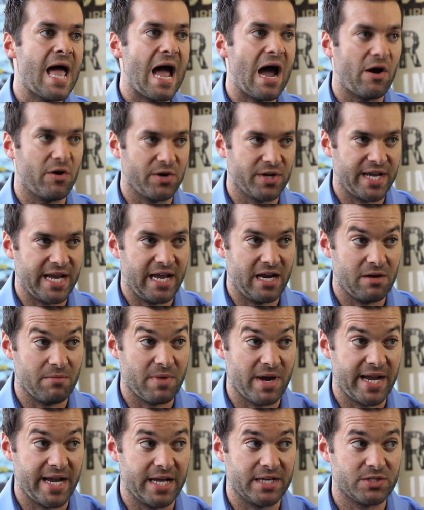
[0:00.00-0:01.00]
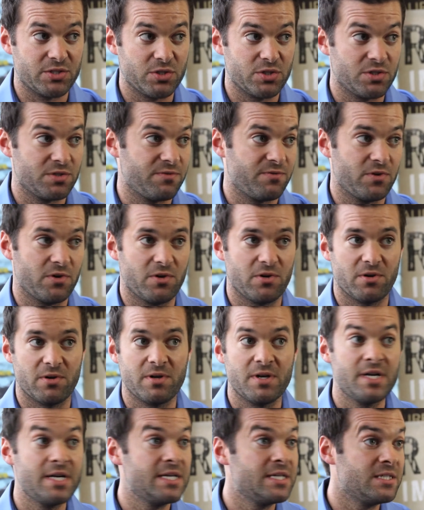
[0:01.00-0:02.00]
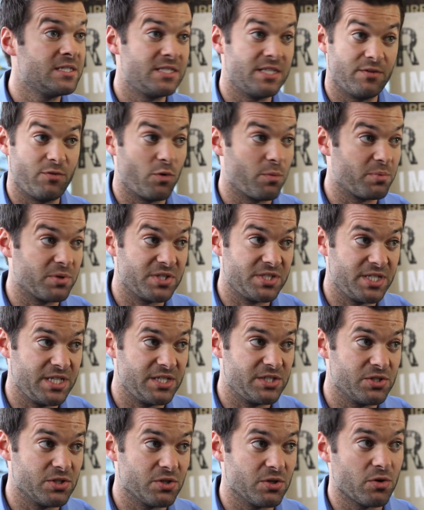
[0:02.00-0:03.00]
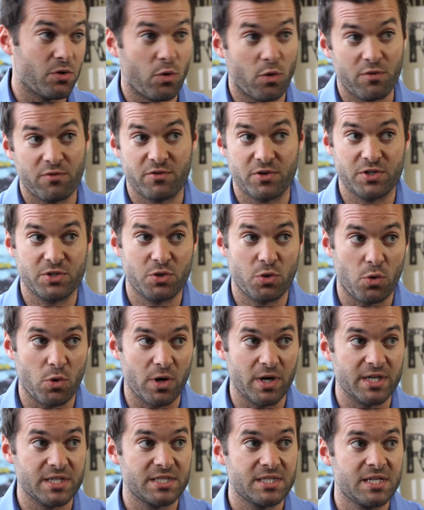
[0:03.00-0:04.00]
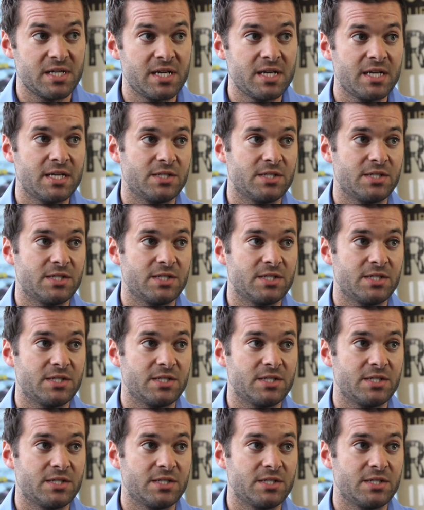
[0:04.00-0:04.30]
how to cater my answers for civil procedure or for torts,